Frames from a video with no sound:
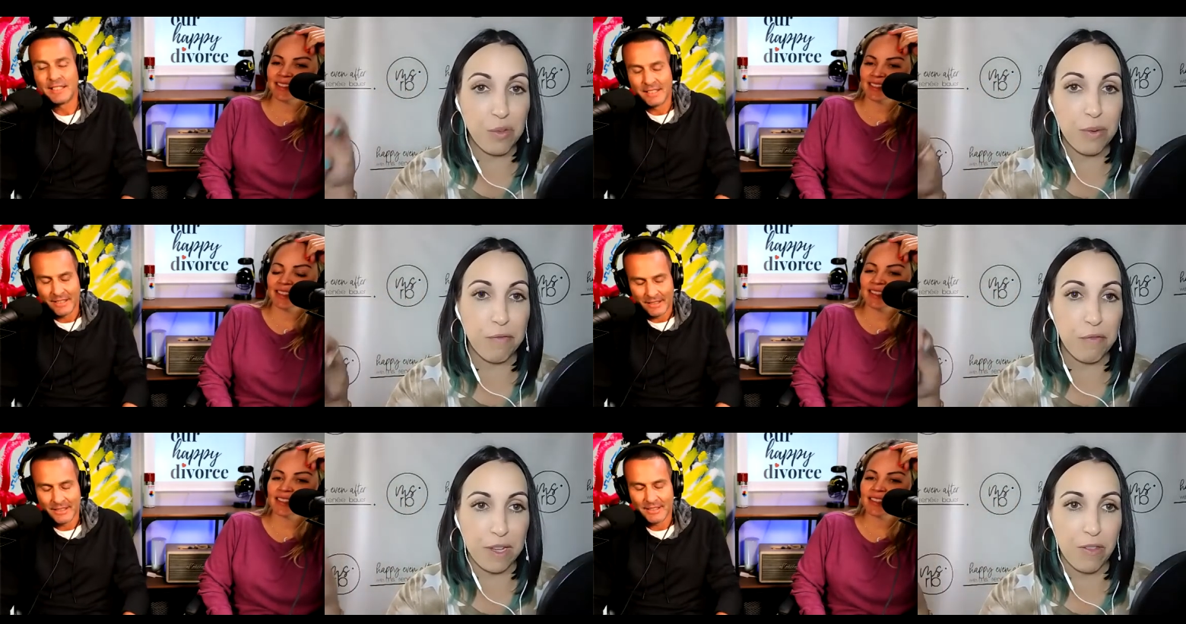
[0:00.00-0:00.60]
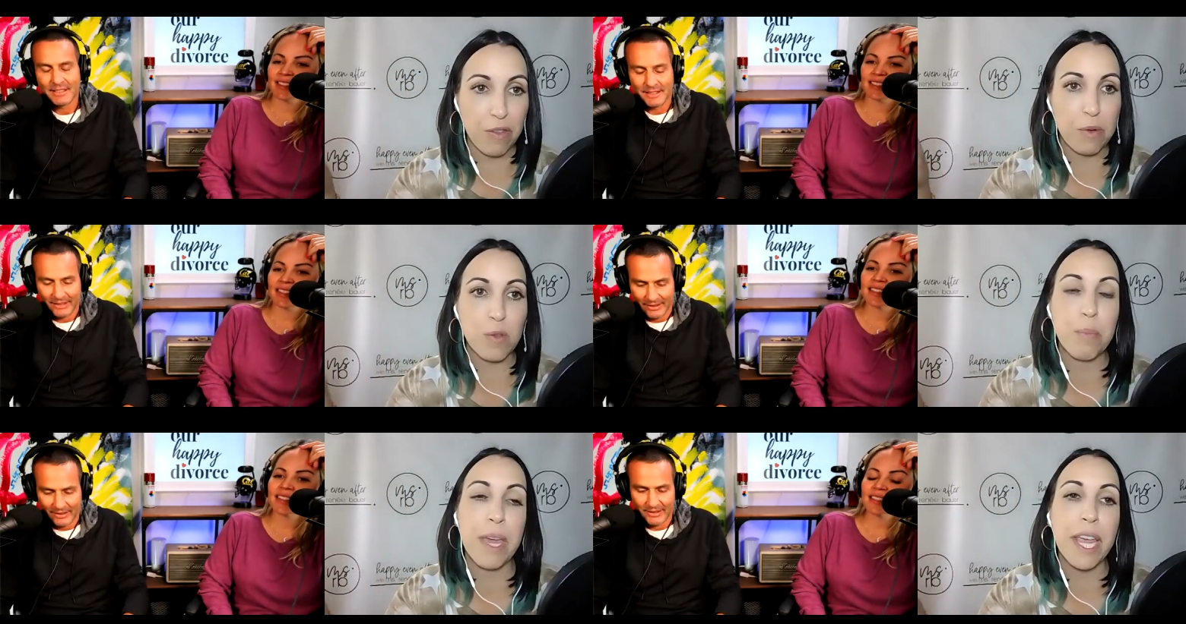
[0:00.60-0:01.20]
Speaker 1: to inflict the
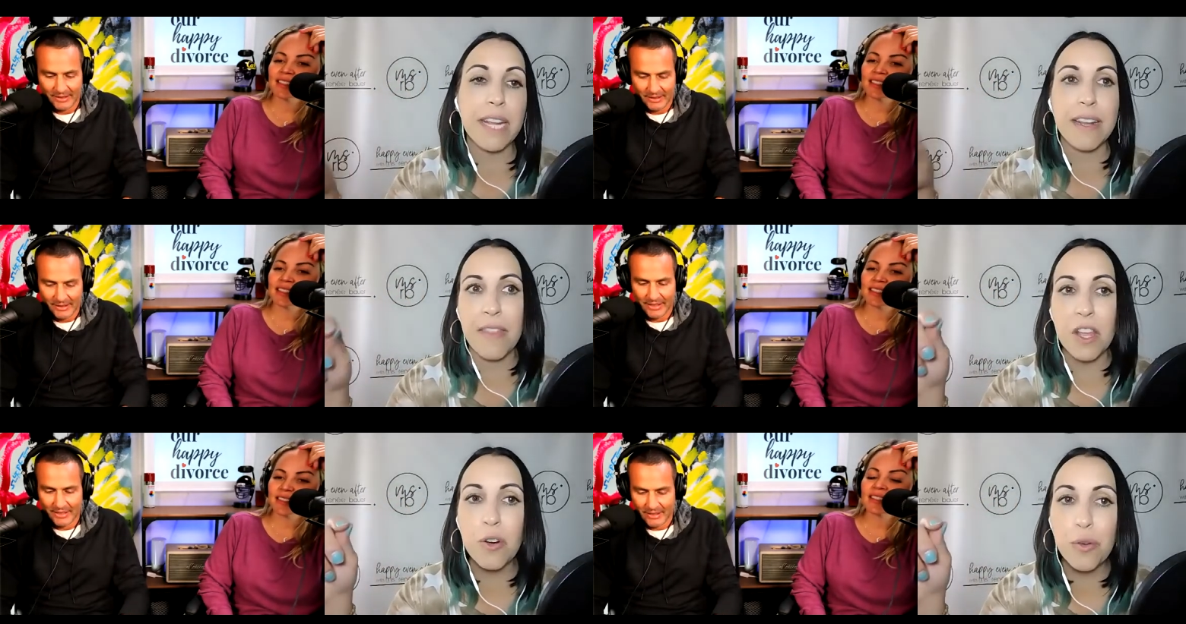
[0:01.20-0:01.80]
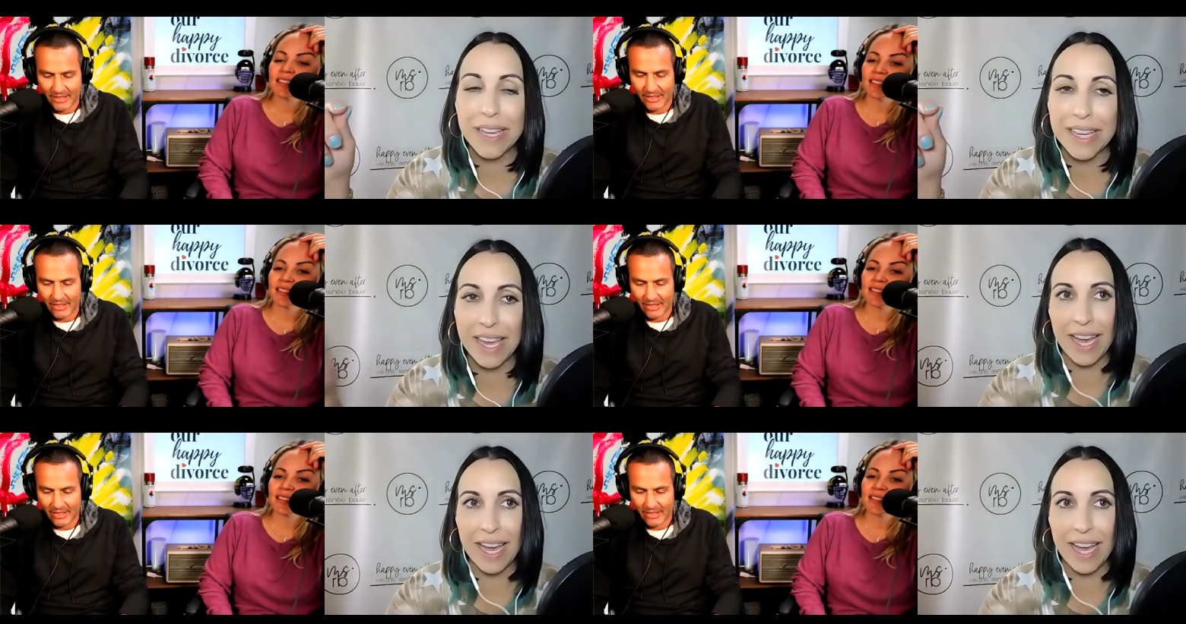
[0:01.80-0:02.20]
most pain, and they don't